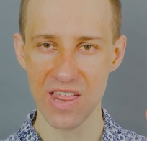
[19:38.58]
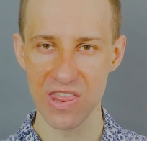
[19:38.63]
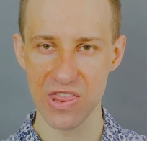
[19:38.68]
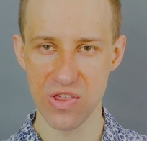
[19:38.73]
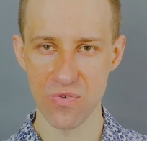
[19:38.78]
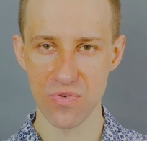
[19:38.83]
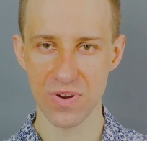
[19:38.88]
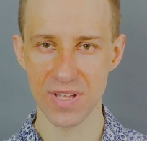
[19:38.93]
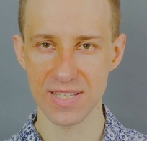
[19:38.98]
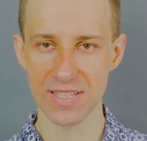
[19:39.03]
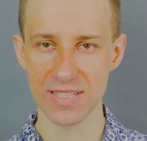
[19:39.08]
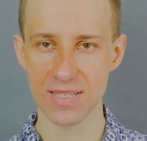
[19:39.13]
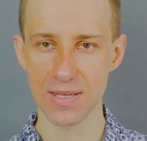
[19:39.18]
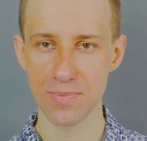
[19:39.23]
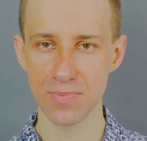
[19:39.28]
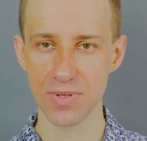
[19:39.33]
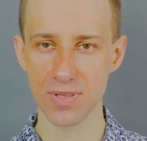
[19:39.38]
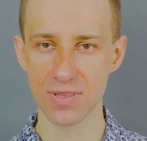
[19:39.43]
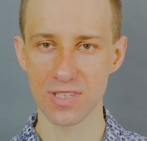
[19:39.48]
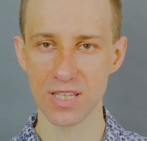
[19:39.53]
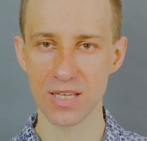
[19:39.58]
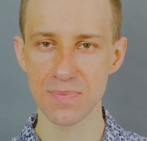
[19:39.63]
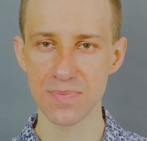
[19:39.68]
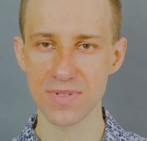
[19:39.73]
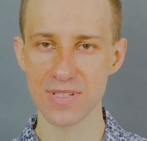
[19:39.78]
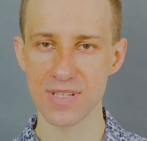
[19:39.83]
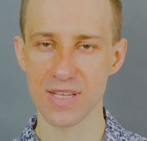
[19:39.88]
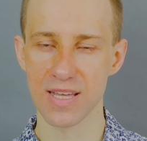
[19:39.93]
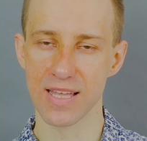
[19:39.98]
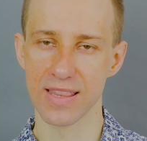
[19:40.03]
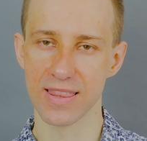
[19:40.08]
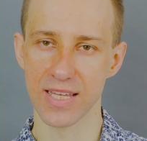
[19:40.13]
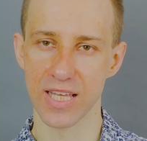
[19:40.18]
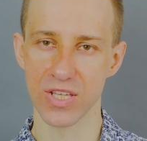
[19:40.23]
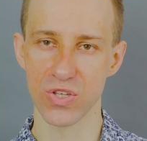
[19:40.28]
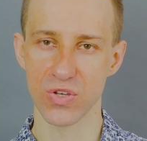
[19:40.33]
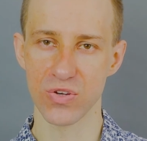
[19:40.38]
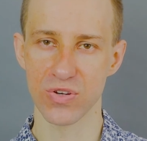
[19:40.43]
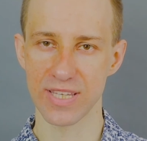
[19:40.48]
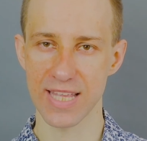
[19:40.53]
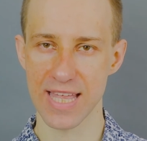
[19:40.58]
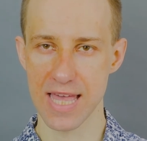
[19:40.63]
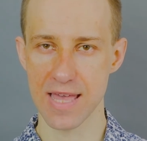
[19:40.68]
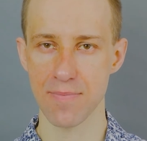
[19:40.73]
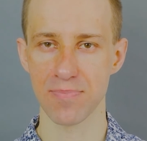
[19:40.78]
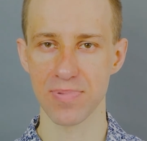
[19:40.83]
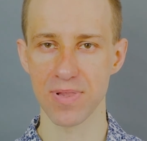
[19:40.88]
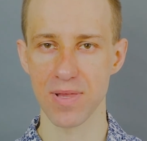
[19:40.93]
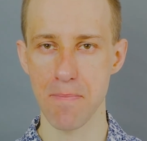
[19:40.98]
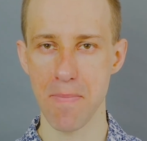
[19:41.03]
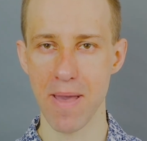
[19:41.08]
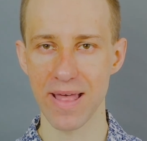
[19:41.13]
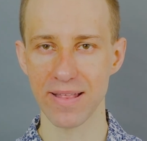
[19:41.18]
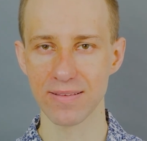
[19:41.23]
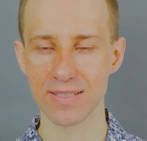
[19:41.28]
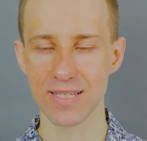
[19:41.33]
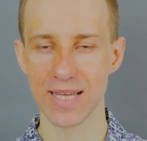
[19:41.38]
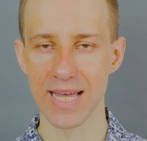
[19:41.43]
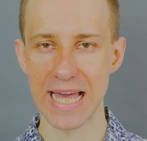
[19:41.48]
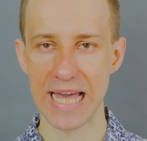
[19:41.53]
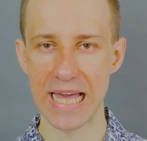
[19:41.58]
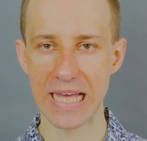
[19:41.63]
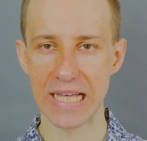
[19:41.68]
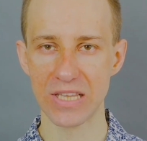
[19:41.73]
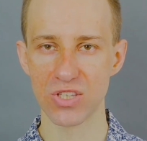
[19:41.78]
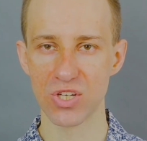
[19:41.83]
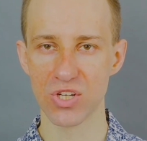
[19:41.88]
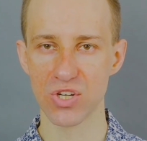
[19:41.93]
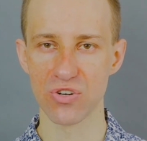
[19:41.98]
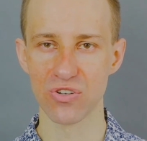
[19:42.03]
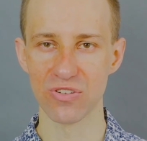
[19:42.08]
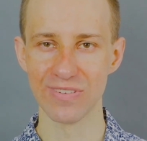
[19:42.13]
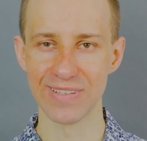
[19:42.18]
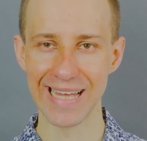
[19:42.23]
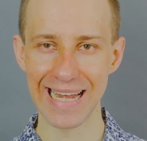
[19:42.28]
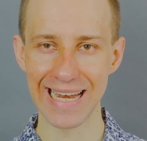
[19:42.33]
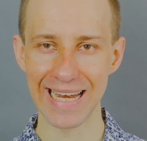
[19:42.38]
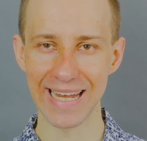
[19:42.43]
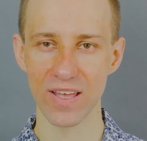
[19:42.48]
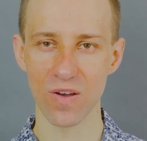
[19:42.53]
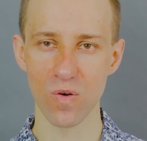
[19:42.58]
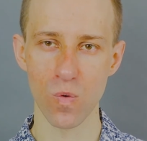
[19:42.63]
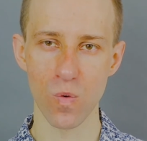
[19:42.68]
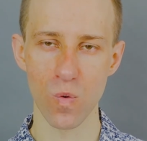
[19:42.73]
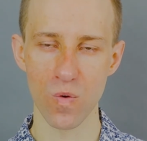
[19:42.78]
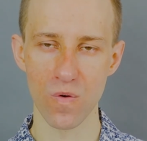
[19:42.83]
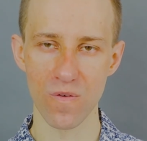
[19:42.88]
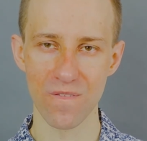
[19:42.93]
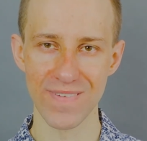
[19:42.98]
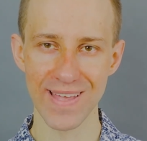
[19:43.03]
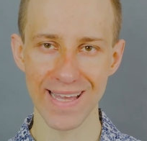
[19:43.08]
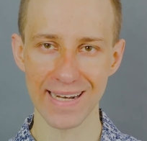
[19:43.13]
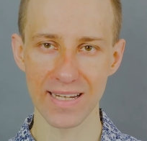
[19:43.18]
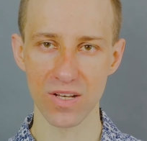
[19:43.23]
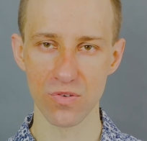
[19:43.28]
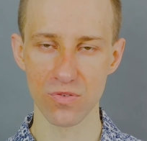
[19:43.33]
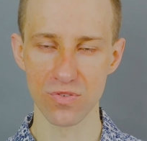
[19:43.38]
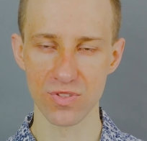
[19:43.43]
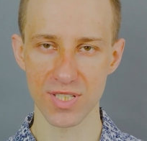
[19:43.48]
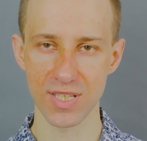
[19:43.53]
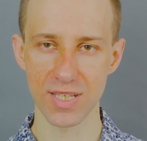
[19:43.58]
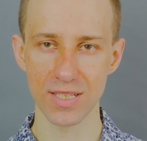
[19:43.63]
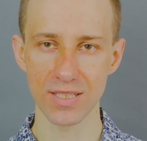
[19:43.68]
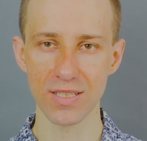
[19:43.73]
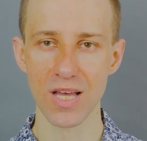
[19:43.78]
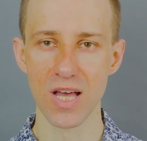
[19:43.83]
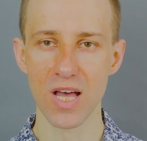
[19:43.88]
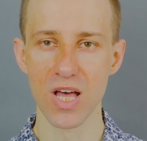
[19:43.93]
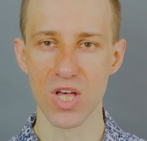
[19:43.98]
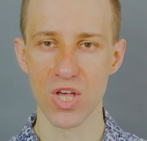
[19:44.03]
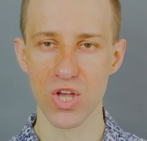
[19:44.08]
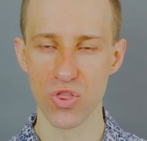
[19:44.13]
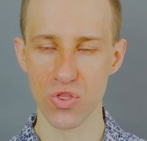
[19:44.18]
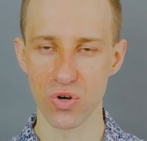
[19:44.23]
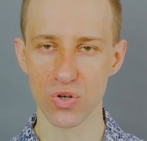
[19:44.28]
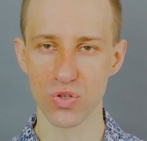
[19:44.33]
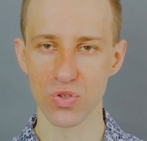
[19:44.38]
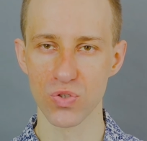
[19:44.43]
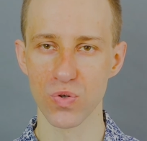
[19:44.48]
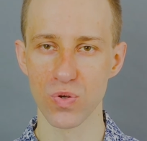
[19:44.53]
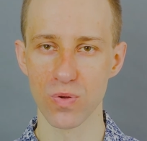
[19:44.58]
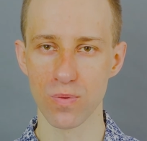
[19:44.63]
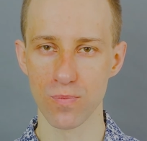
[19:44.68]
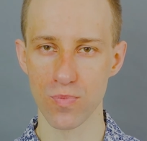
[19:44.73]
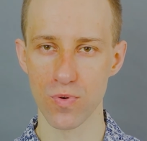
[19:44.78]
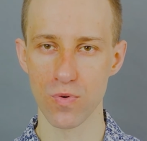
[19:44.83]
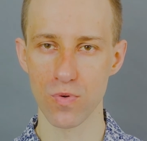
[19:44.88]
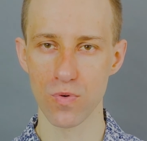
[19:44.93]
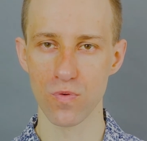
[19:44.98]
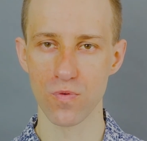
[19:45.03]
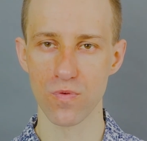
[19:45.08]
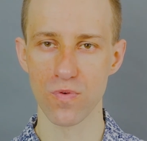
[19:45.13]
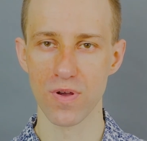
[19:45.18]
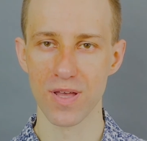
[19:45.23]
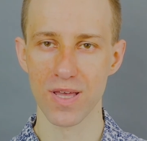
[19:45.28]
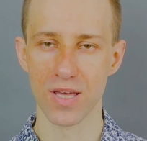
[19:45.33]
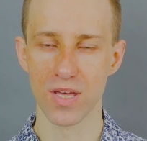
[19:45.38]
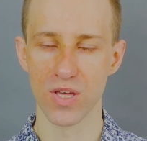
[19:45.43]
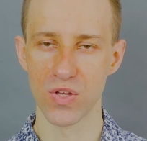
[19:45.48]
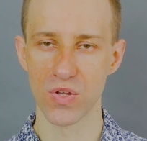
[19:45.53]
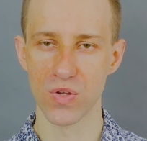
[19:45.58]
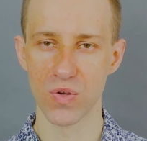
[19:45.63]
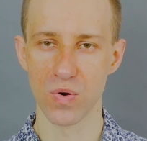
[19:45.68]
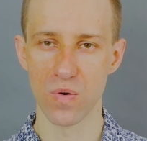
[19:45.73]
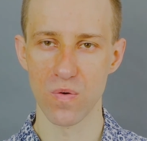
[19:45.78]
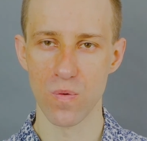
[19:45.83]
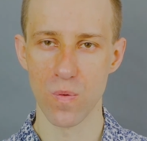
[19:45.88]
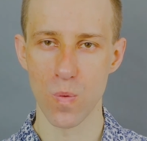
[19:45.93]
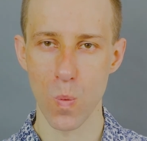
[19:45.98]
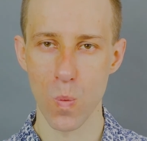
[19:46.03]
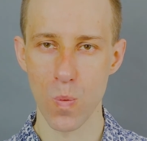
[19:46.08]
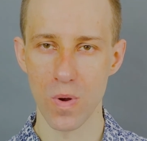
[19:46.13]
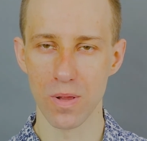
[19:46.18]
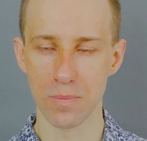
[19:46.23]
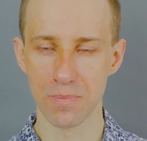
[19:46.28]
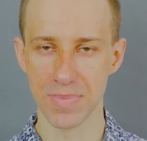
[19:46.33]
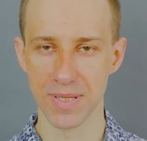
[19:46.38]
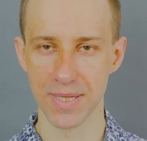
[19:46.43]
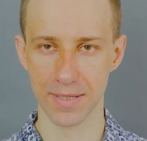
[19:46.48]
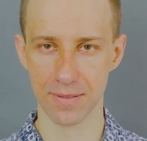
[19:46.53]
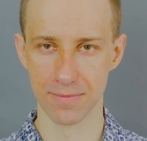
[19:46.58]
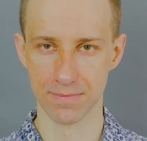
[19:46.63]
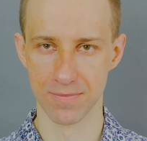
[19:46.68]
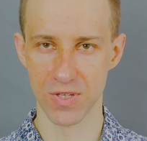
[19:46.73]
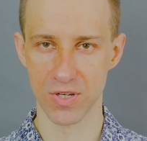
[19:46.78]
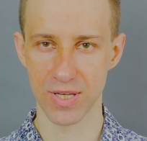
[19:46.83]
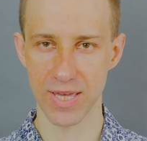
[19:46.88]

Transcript: three simple tips that you could implement into your daily or weekly routine in order to improve your well-being.